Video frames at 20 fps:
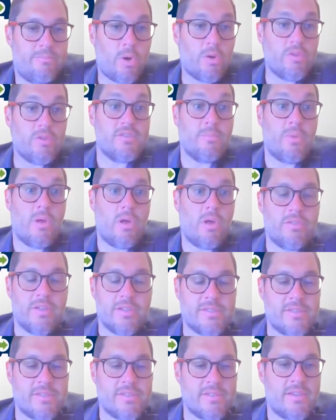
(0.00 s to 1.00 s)
partisan
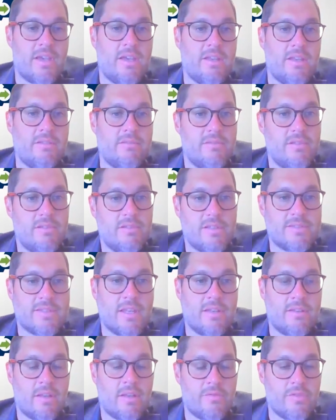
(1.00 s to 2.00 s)
politics aside and
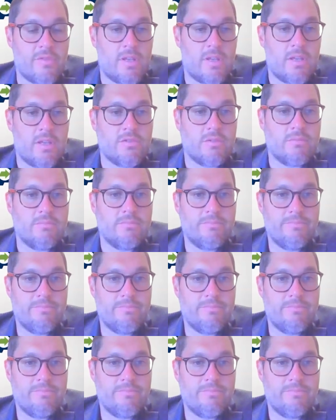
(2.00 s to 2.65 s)
let's get it done for the nation.